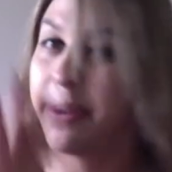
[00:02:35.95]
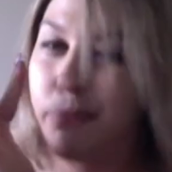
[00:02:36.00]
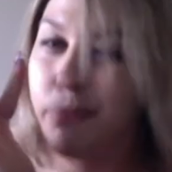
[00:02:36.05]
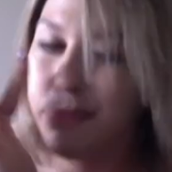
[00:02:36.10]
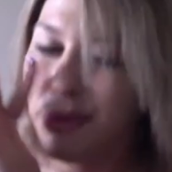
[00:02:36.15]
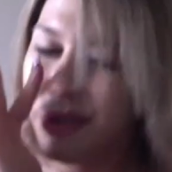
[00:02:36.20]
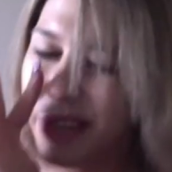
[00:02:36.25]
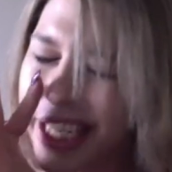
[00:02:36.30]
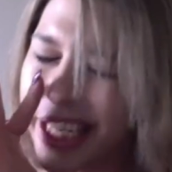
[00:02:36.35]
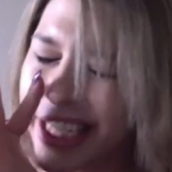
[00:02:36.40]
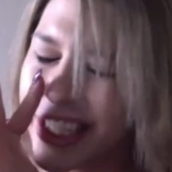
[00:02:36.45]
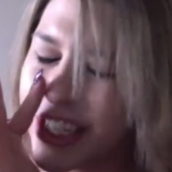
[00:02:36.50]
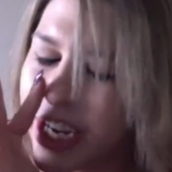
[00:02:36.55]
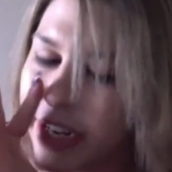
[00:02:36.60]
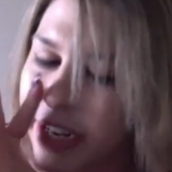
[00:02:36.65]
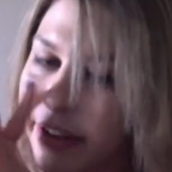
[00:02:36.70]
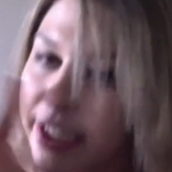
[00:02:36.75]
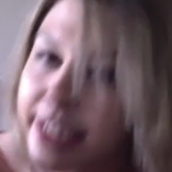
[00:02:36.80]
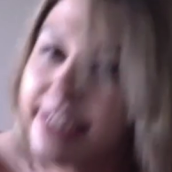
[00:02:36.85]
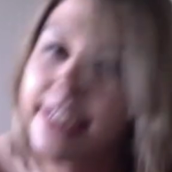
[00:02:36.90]
pretty
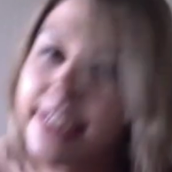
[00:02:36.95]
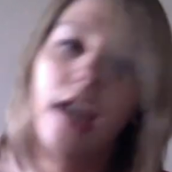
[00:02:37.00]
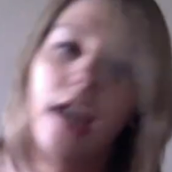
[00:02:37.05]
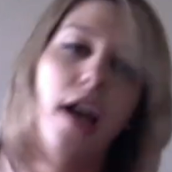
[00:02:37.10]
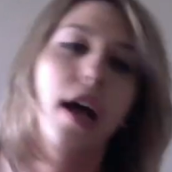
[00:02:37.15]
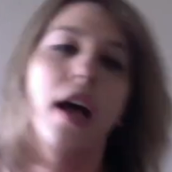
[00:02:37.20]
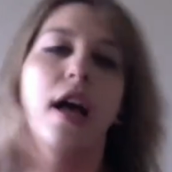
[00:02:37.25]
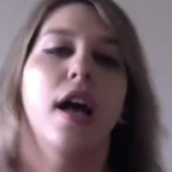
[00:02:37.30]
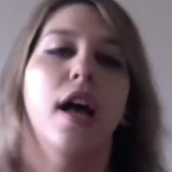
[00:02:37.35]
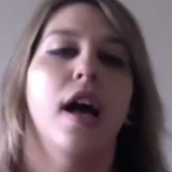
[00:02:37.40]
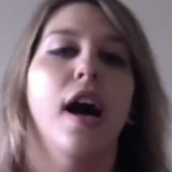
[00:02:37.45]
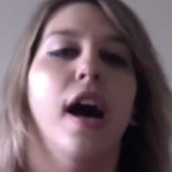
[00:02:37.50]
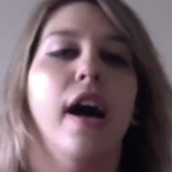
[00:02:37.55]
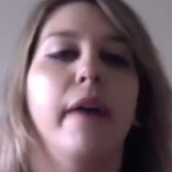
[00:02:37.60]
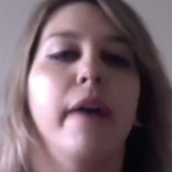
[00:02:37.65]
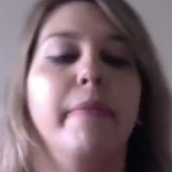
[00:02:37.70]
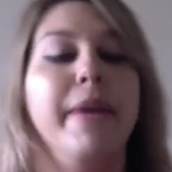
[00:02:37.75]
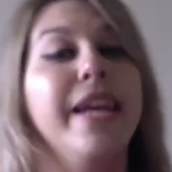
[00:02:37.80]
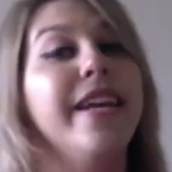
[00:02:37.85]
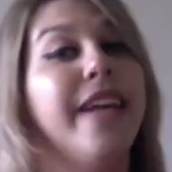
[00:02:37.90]
generous,
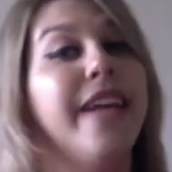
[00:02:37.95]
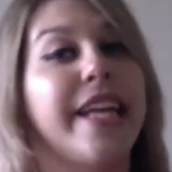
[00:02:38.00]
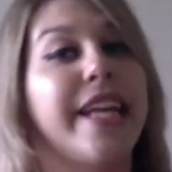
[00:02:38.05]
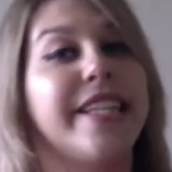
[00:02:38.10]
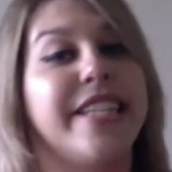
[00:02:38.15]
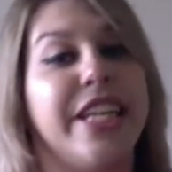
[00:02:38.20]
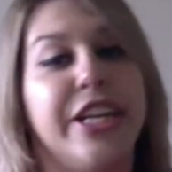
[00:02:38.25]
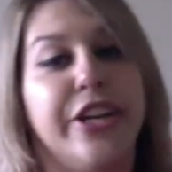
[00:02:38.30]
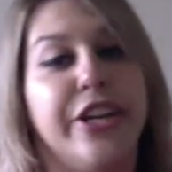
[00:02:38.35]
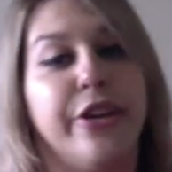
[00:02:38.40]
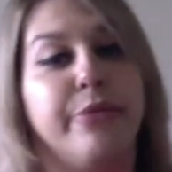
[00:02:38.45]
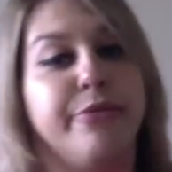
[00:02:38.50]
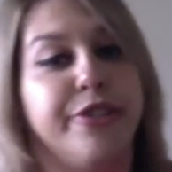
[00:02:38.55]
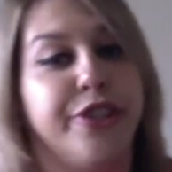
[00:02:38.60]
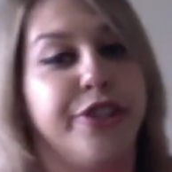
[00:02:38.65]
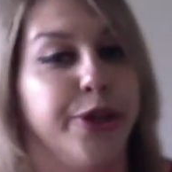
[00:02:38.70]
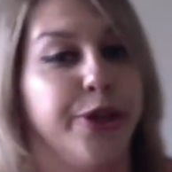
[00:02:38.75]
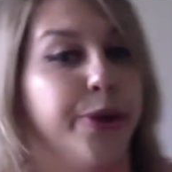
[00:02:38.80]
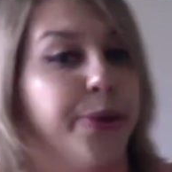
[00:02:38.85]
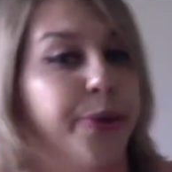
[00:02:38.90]
in
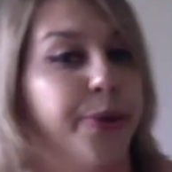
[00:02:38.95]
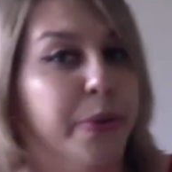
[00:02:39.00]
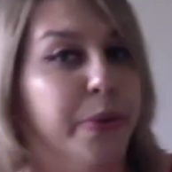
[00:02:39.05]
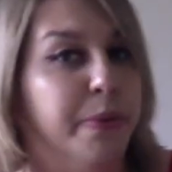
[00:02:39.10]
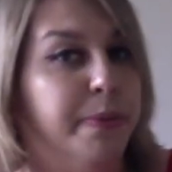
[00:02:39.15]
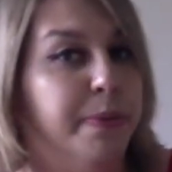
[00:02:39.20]
1902.